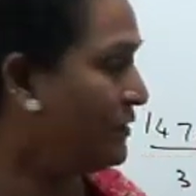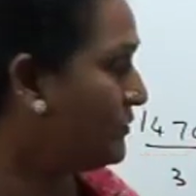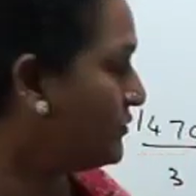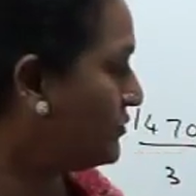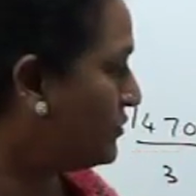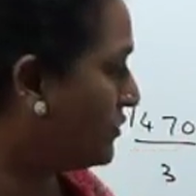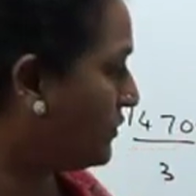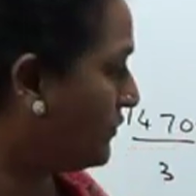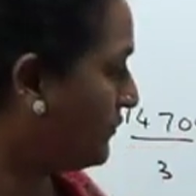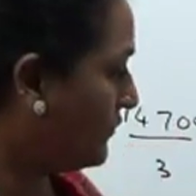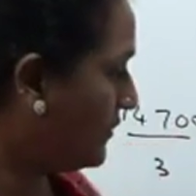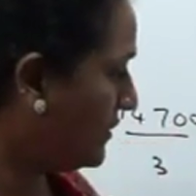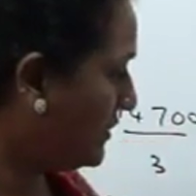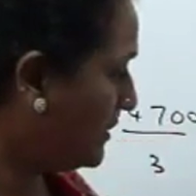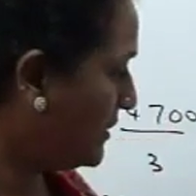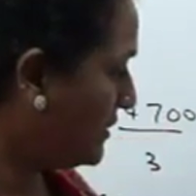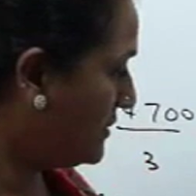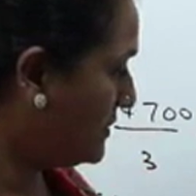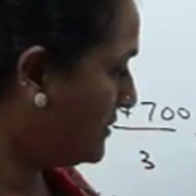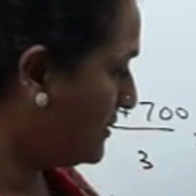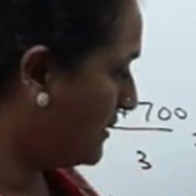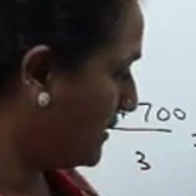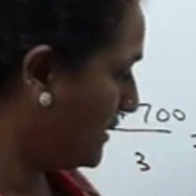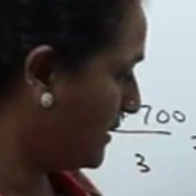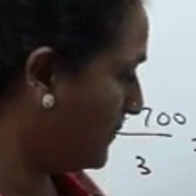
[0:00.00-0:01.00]
So with this
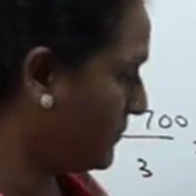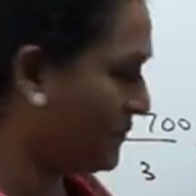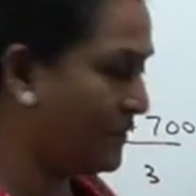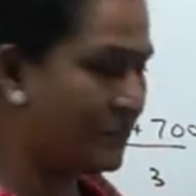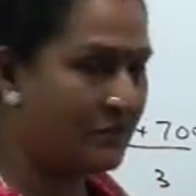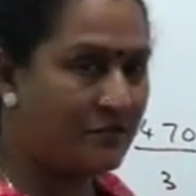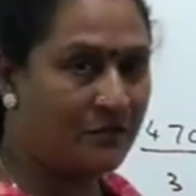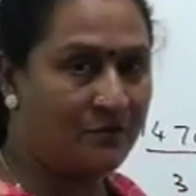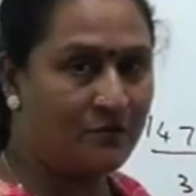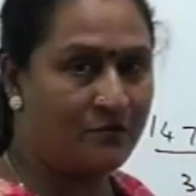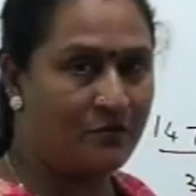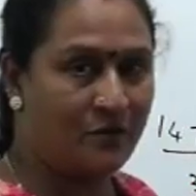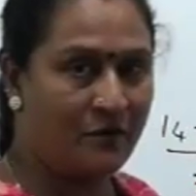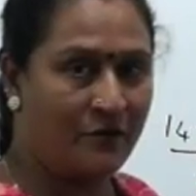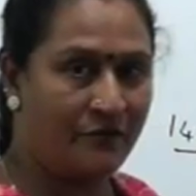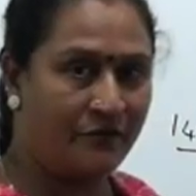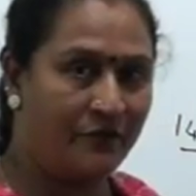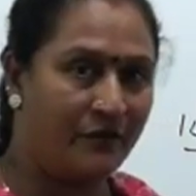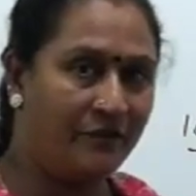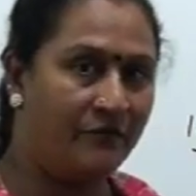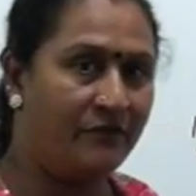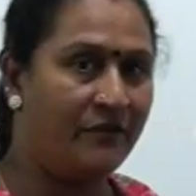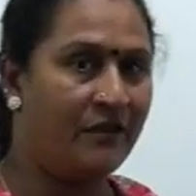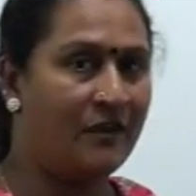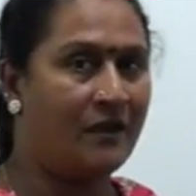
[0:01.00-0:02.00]
30% profit,
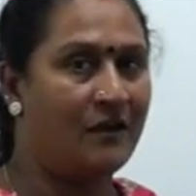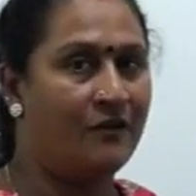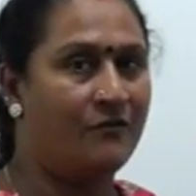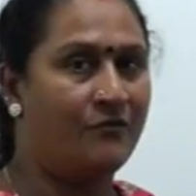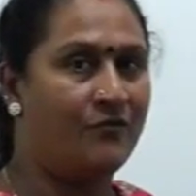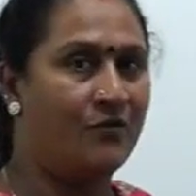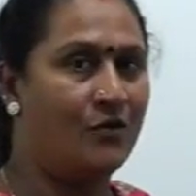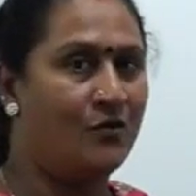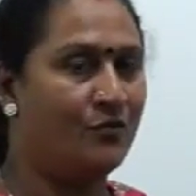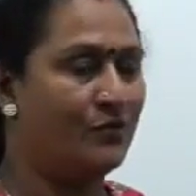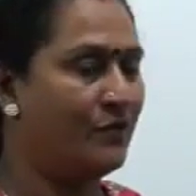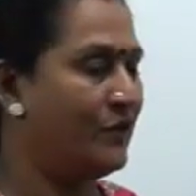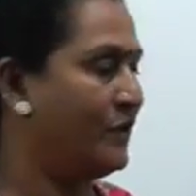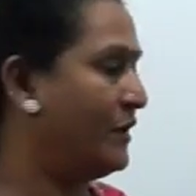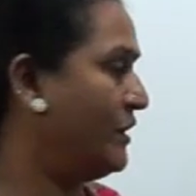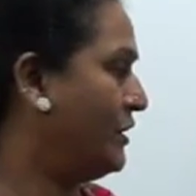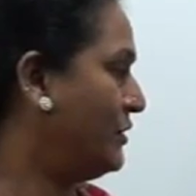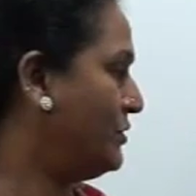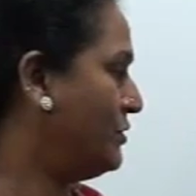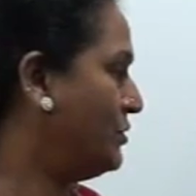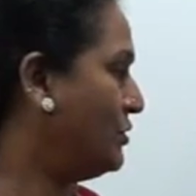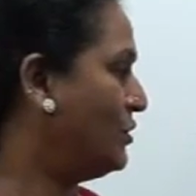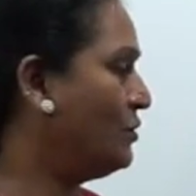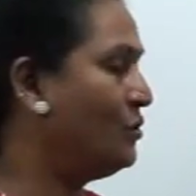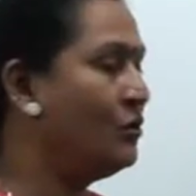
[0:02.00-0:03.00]
we have found the
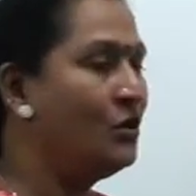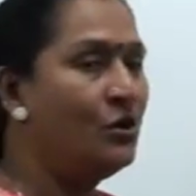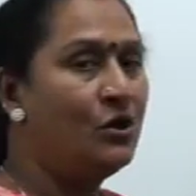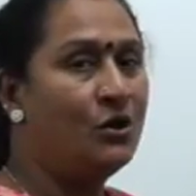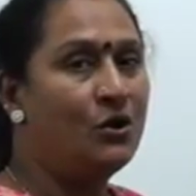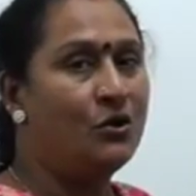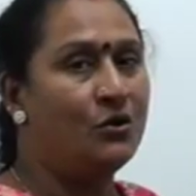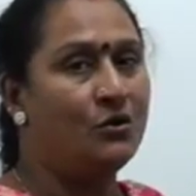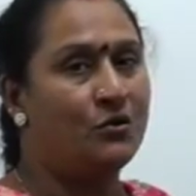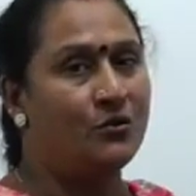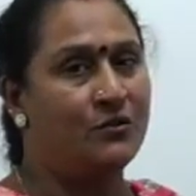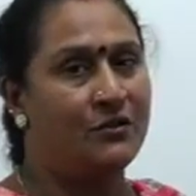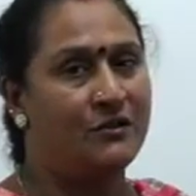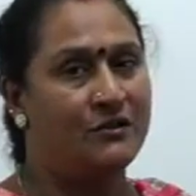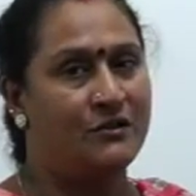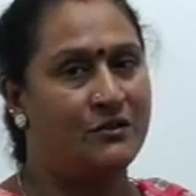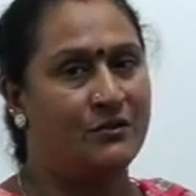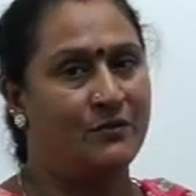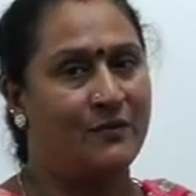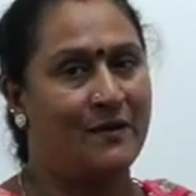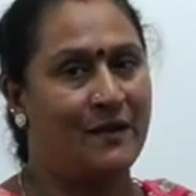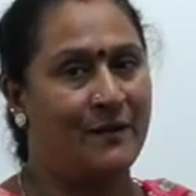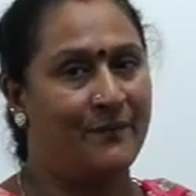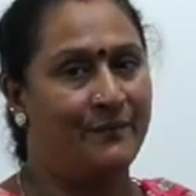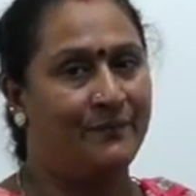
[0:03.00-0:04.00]
ratio
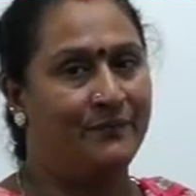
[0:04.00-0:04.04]
2:1.